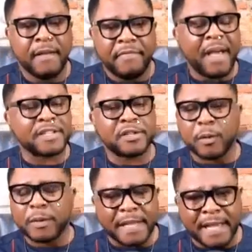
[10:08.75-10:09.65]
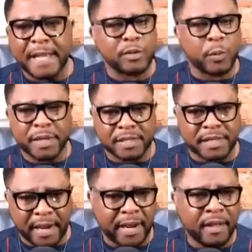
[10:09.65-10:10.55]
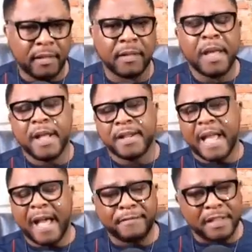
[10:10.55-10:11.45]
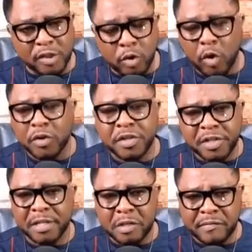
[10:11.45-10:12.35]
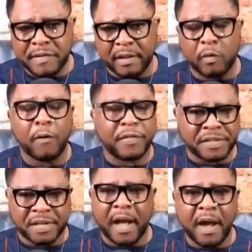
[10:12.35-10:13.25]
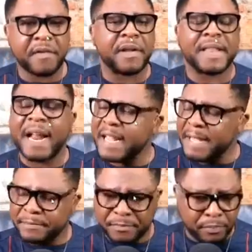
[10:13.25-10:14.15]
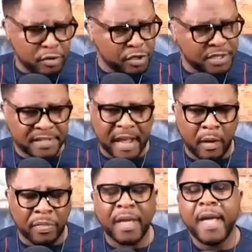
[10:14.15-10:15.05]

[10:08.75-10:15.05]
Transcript: That's not the case with the Sahel. They have this constant threat of the Sahara that keeps pushing south.